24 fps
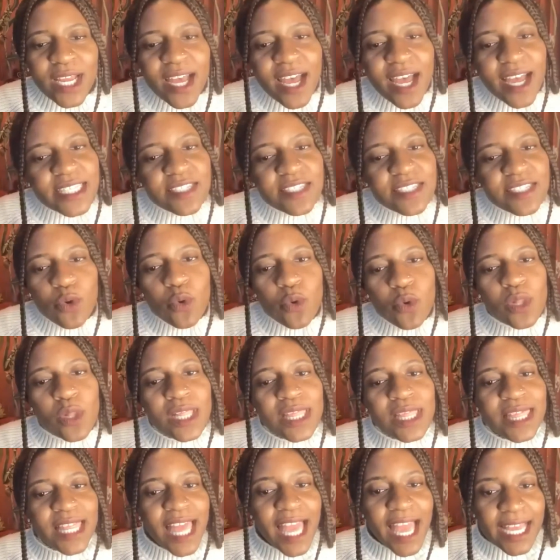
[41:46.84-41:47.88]
kinds of
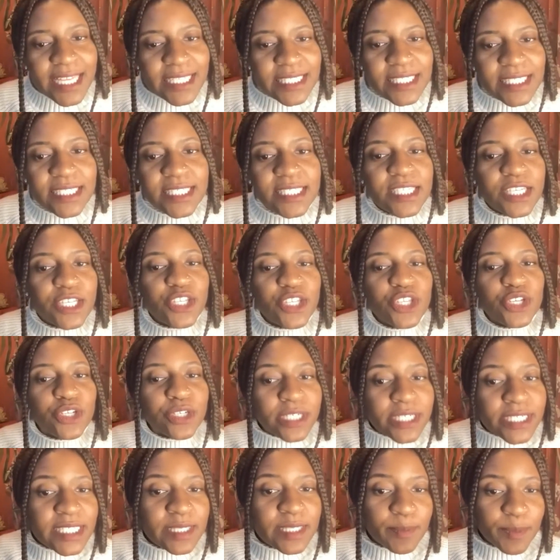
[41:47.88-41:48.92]
classes in your
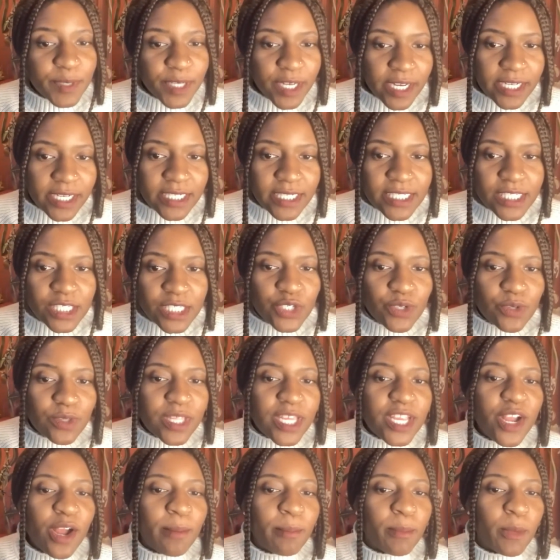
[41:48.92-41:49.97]
experience do you
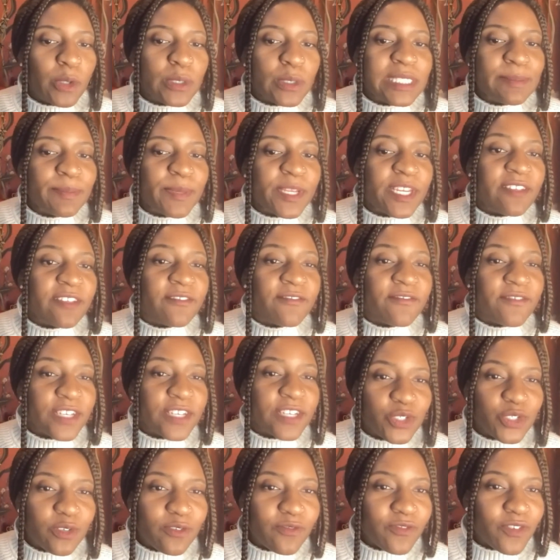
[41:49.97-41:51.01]
think are most
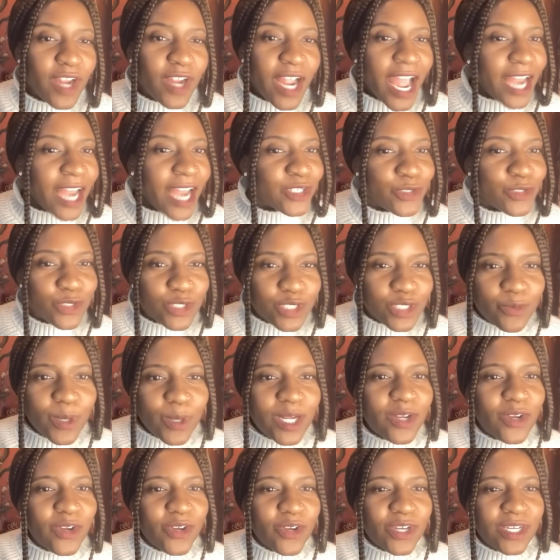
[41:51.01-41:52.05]
beneficial for actors to
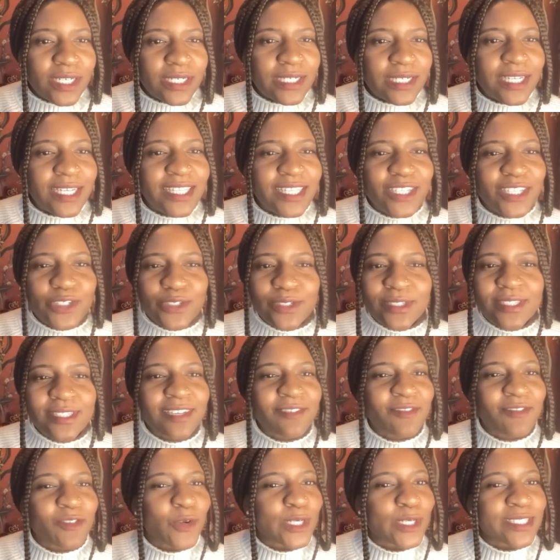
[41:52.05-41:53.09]
work on? There's,
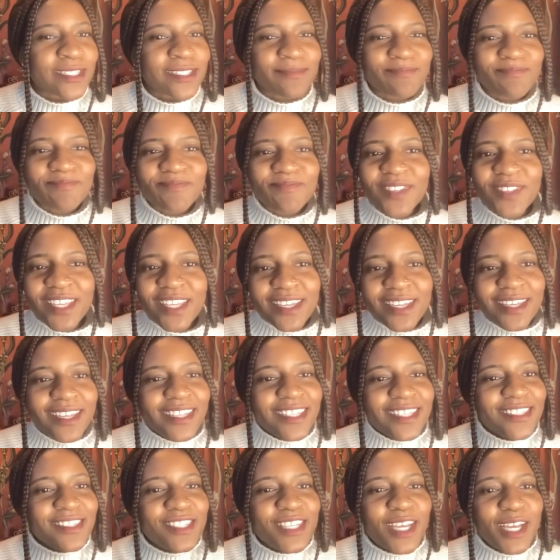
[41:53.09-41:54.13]
of course,
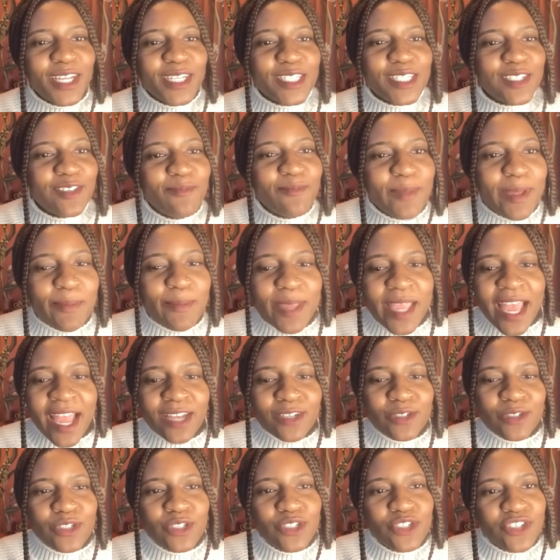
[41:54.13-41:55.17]
tons of maybe
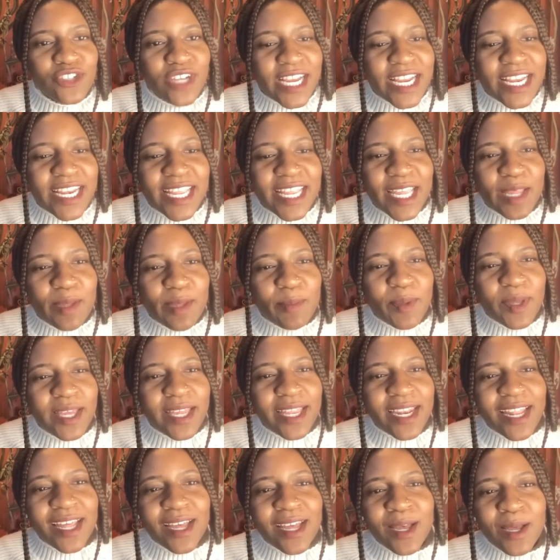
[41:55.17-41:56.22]
actors training,
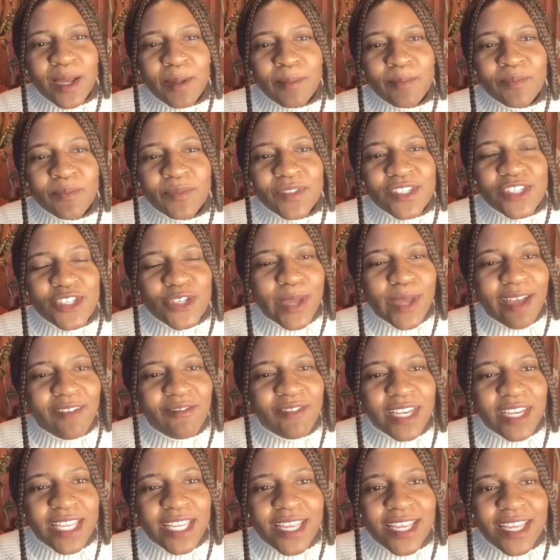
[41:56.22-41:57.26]
but do you have
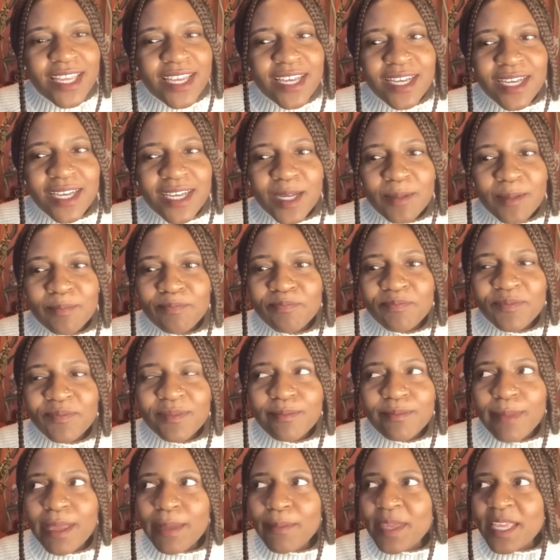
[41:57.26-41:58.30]
any,
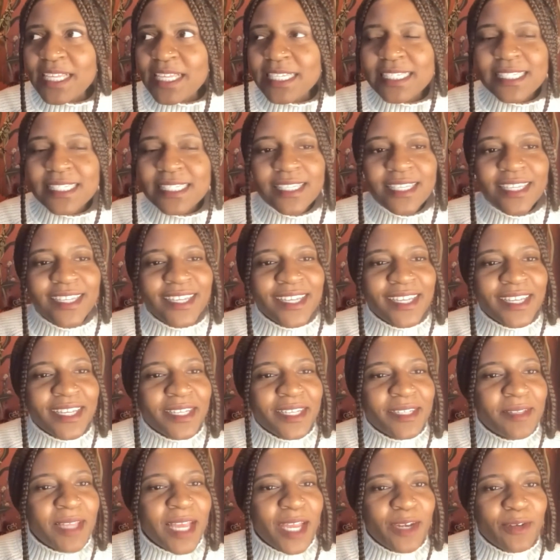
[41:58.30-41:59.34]
maybe it's,
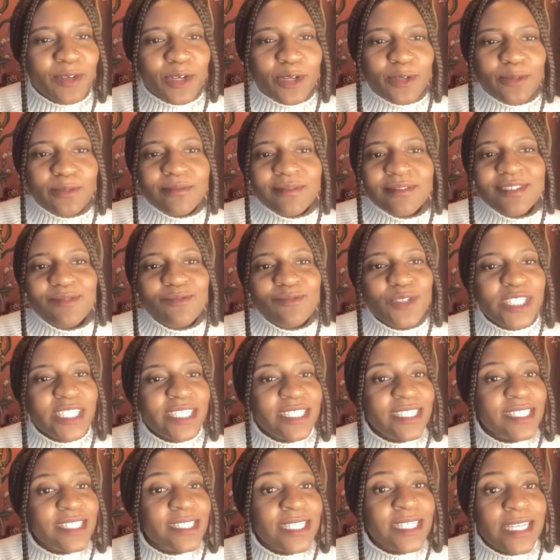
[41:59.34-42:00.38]
I don't know, really
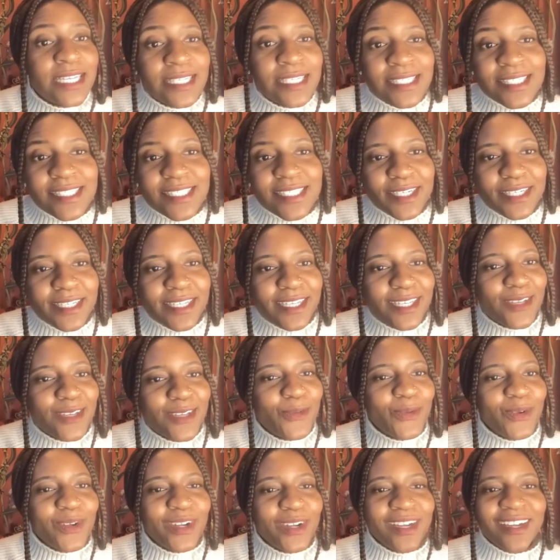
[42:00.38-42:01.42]
scene study
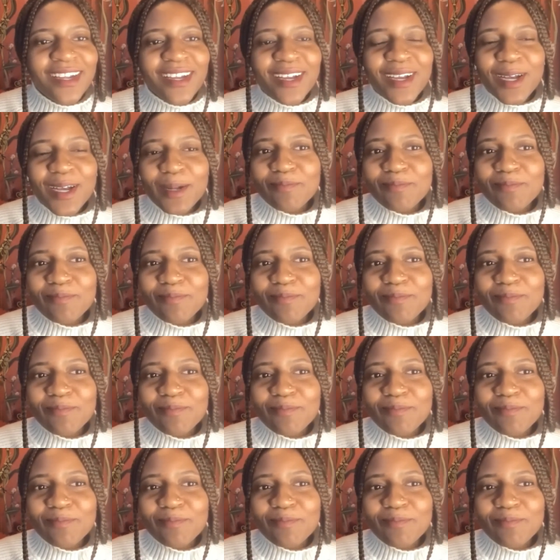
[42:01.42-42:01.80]
or,